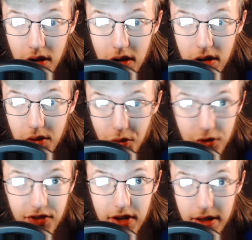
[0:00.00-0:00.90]
we're
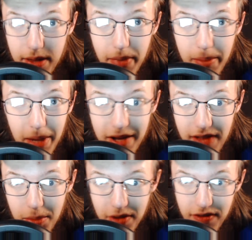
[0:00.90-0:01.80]
still, my
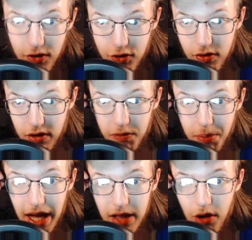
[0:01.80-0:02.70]
statement is still true, because
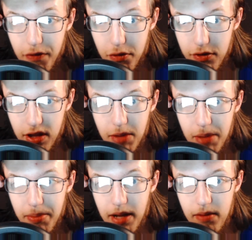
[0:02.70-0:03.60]
by law, 14th
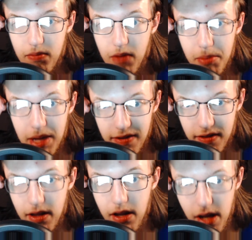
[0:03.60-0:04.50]
Amendment amends
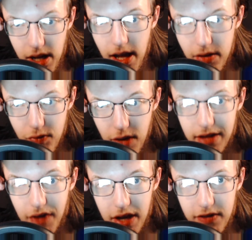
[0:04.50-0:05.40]
and
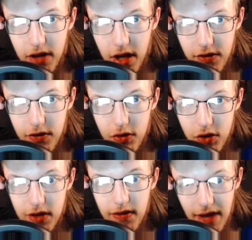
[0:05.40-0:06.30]
rectifies the
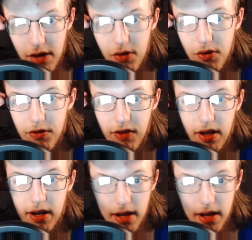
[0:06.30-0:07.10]
Constitution's errors and